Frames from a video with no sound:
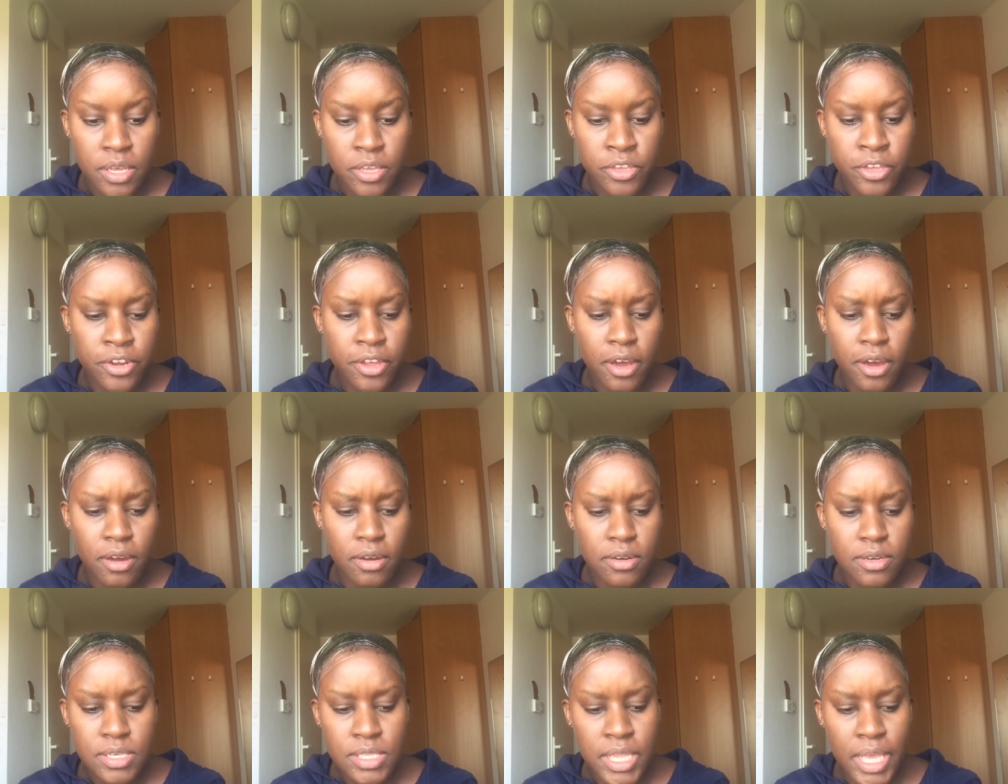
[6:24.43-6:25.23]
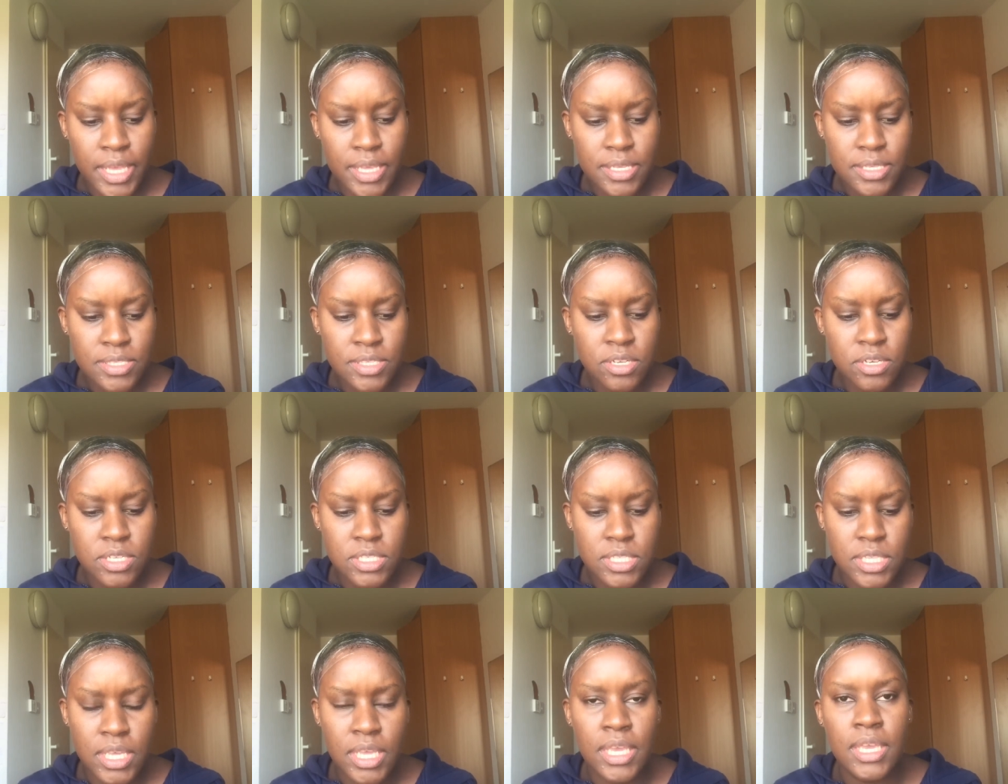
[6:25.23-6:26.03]
you know, like
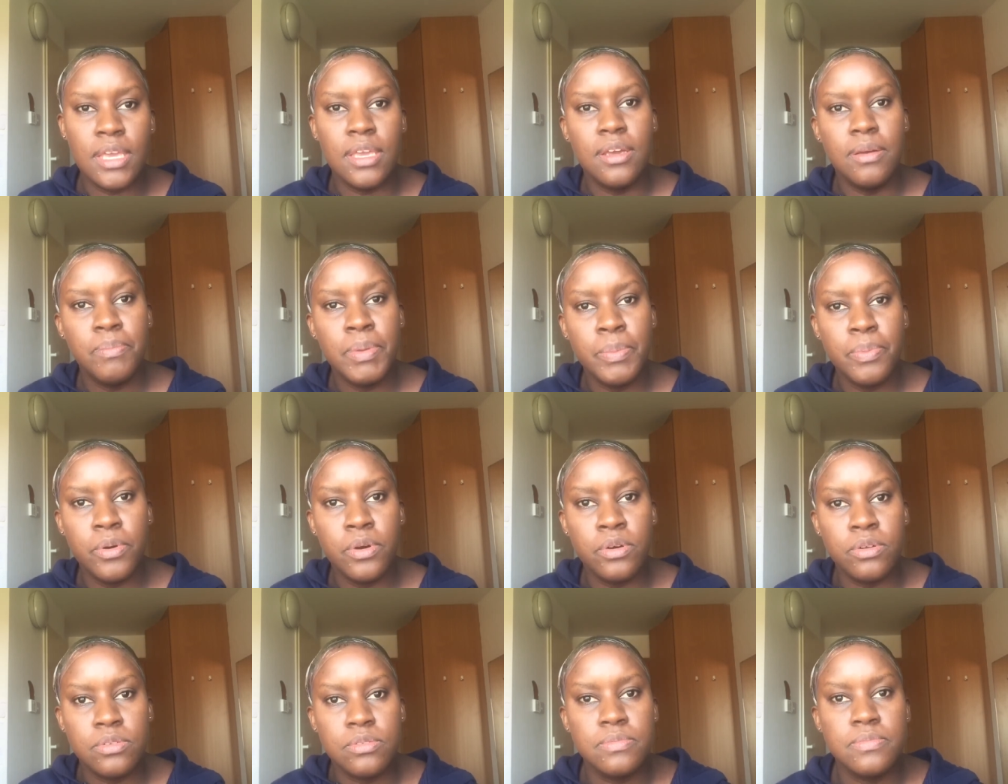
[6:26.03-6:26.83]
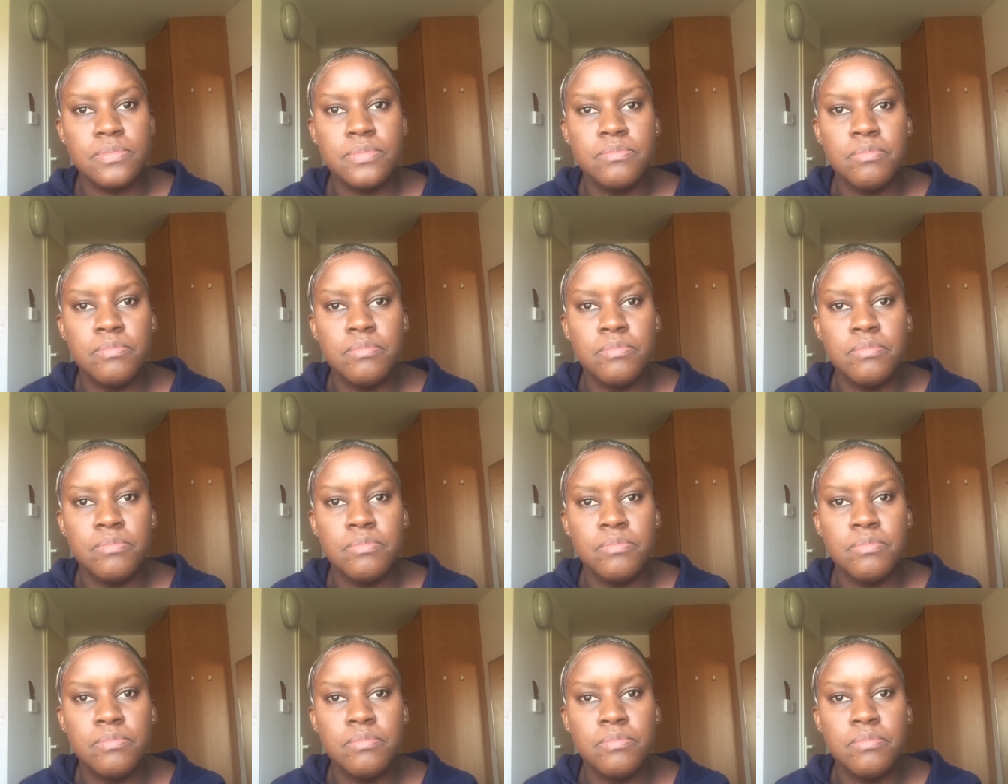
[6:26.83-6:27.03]
seriously, people,